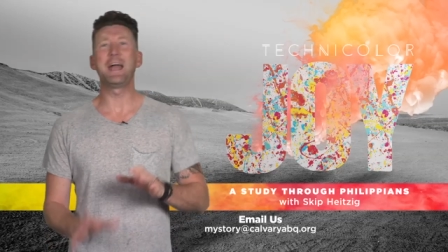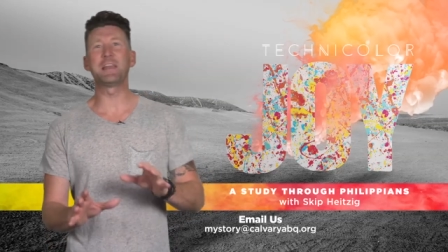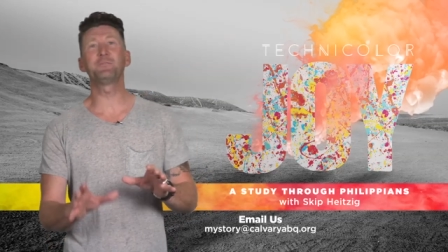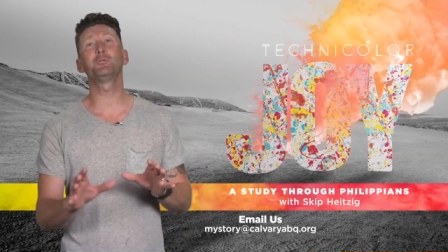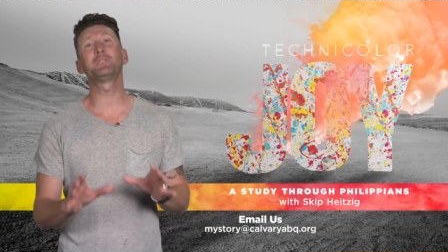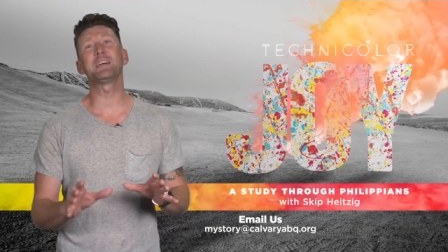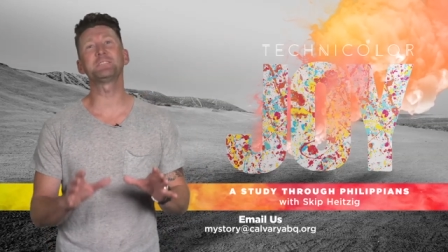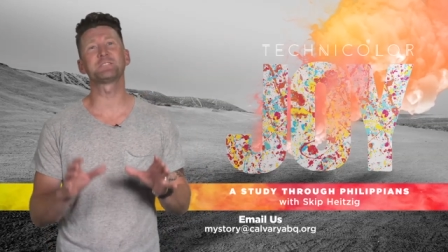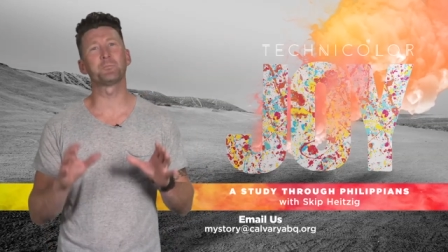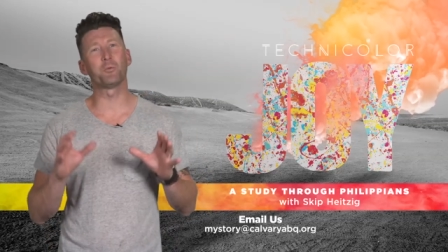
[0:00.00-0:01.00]
And if you would
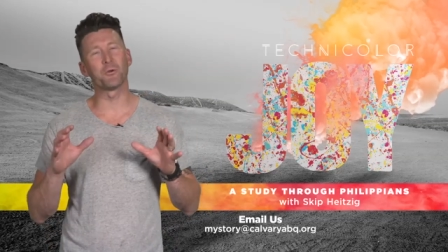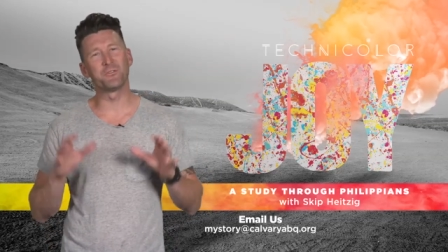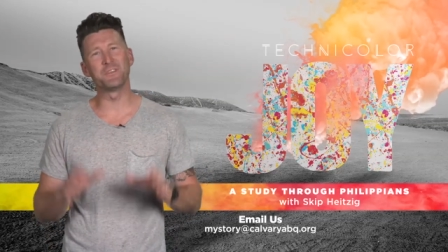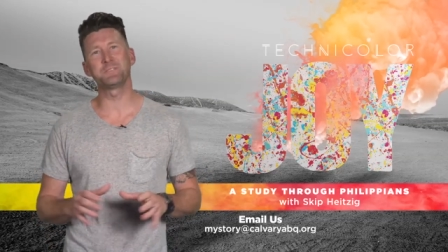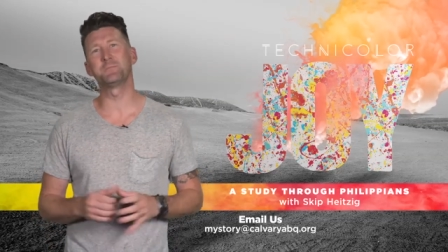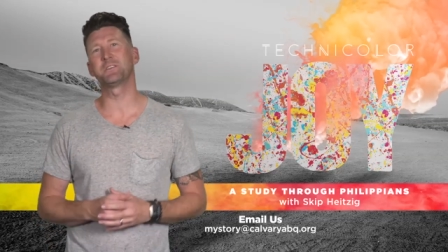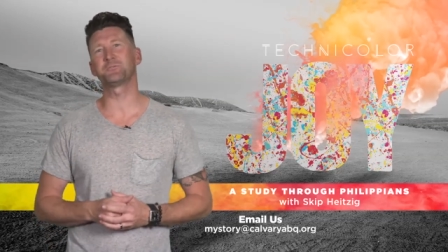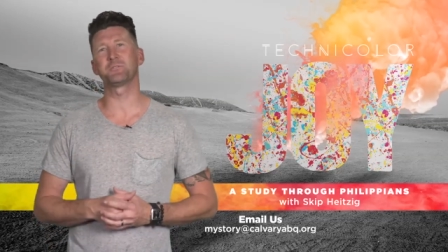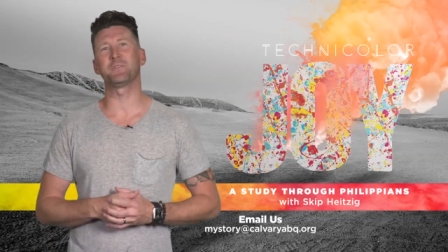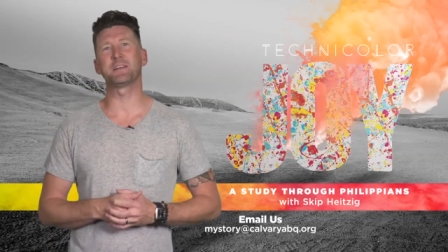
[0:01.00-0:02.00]
like to support this
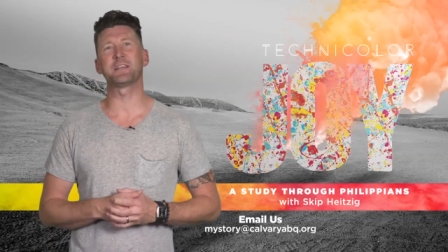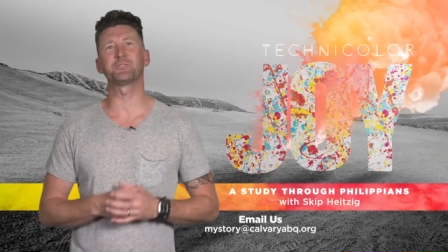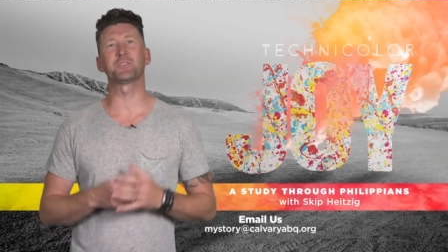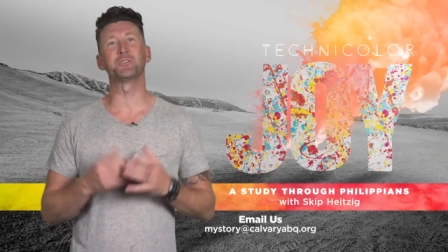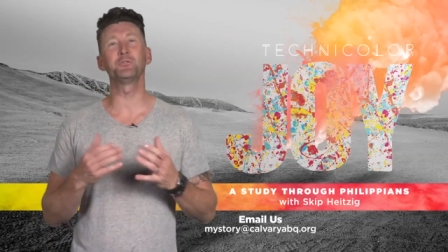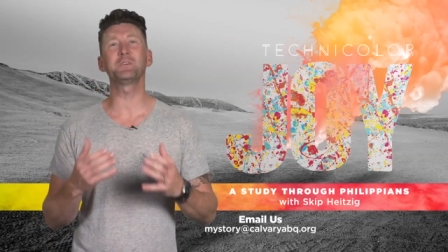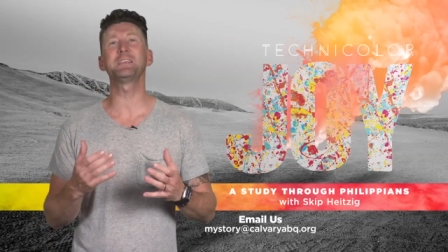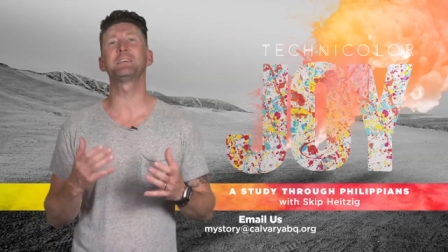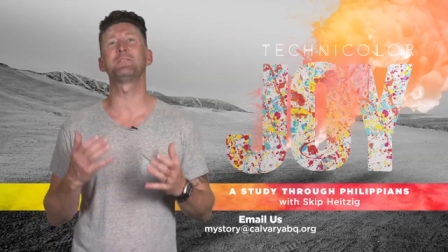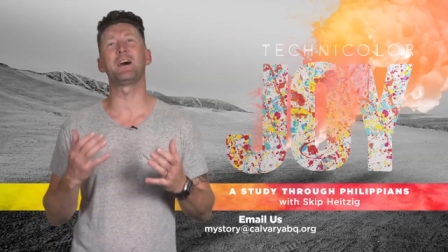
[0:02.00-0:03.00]
ministry financially, you
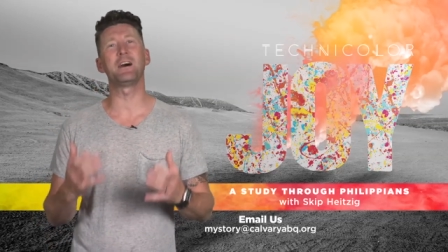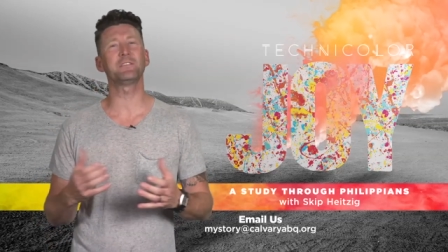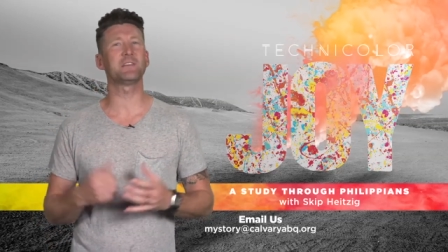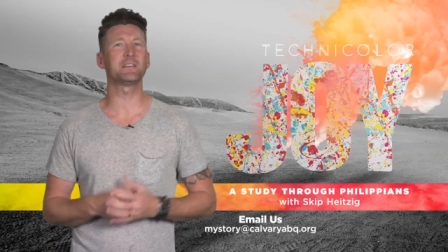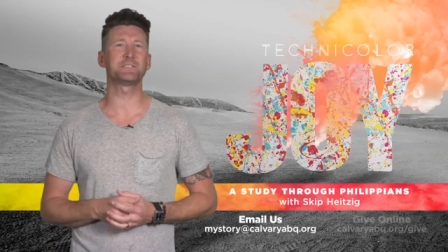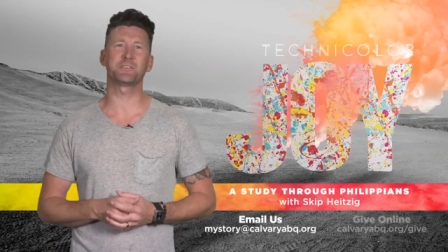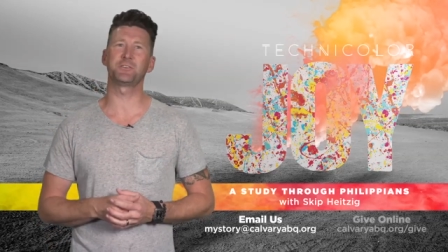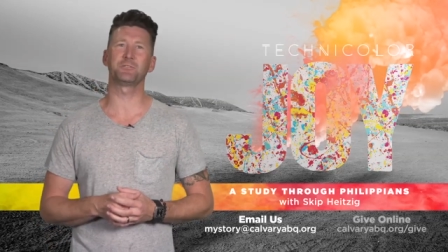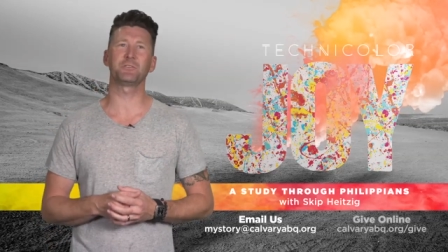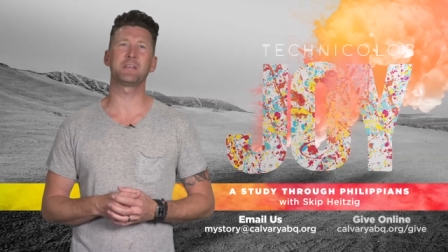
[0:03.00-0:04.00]
can give online
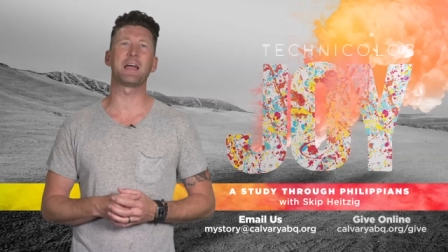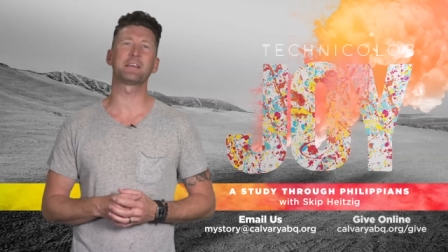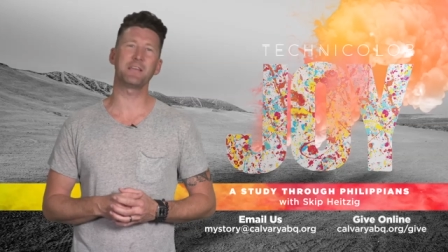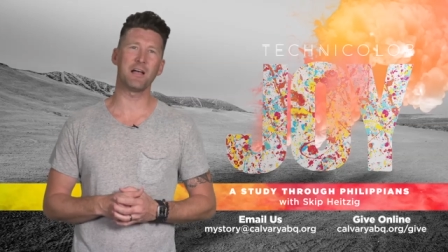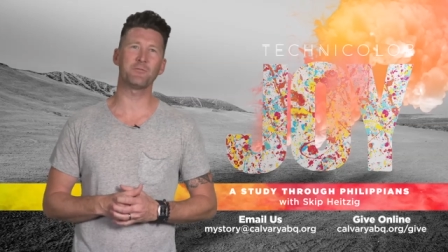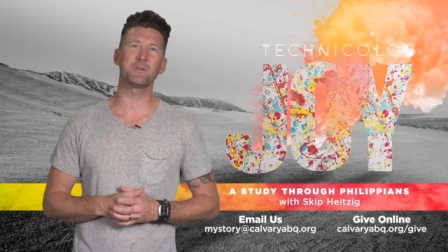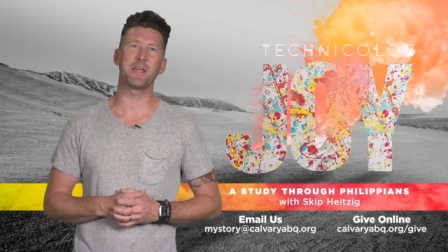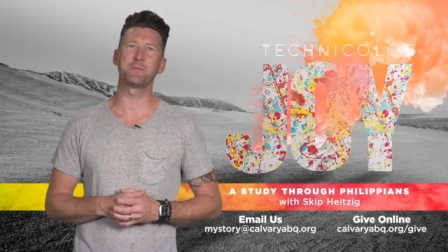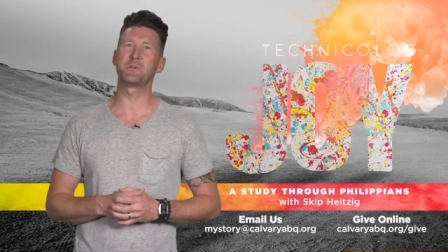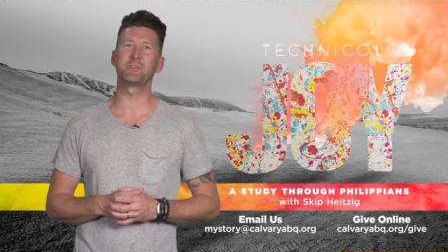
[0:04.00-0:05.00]
securely at
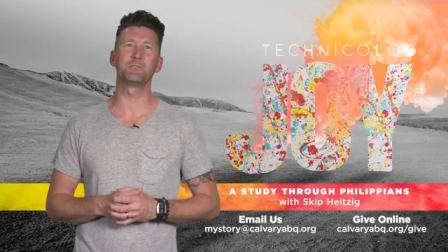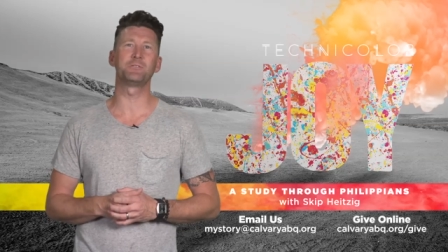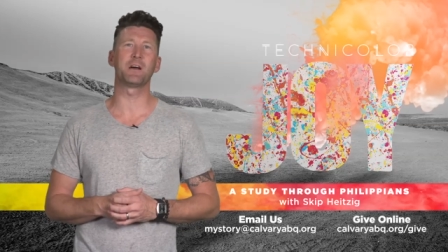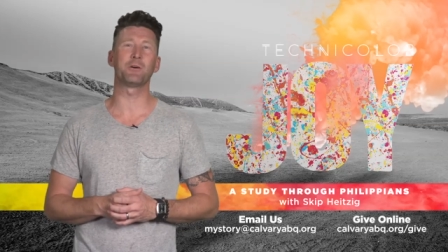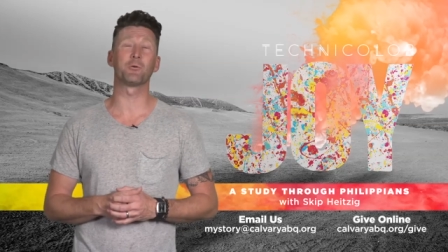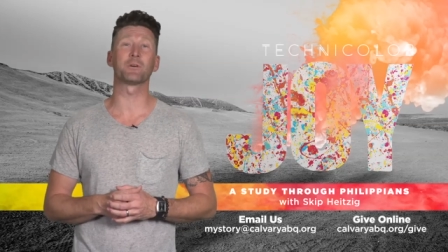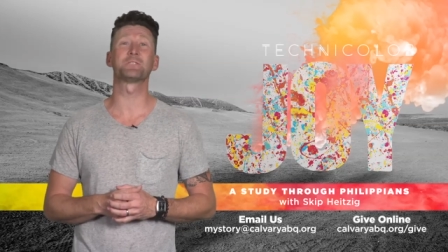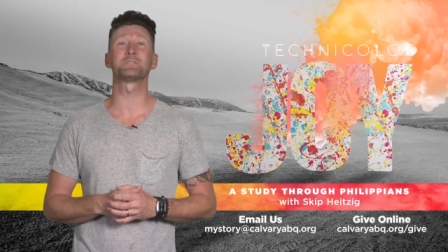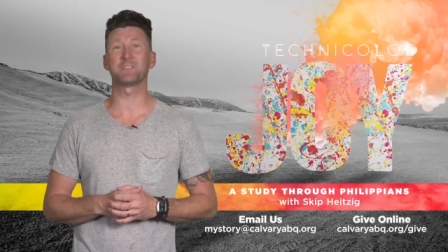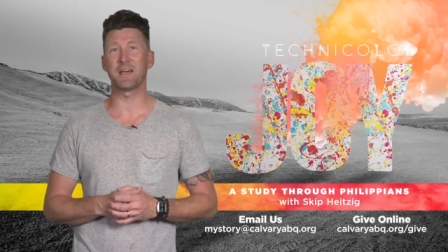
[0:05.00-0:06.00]
calvaryabq.org
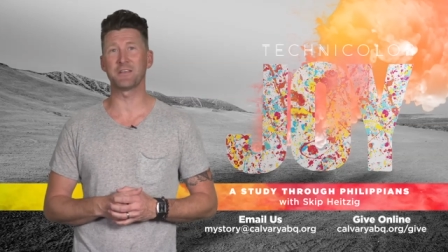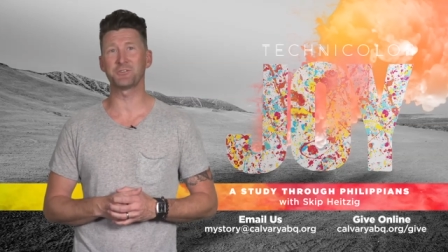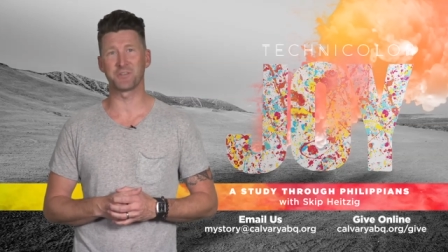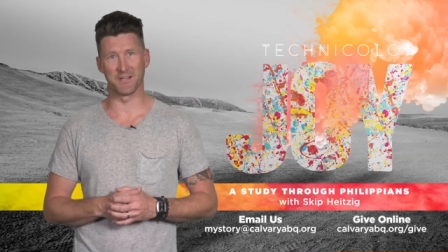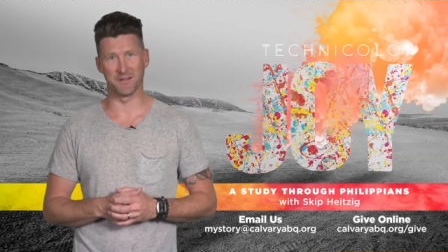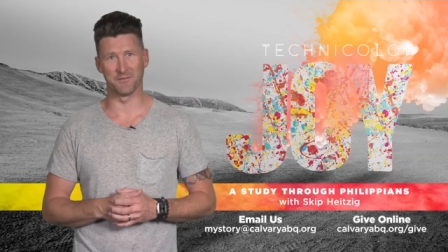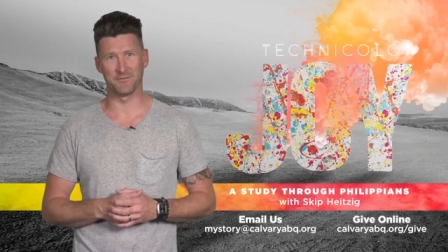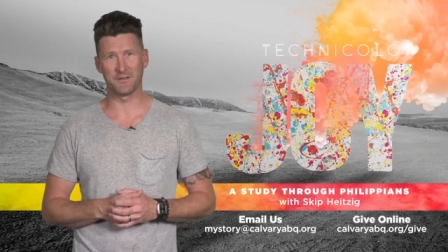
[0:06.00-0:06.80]
slash give.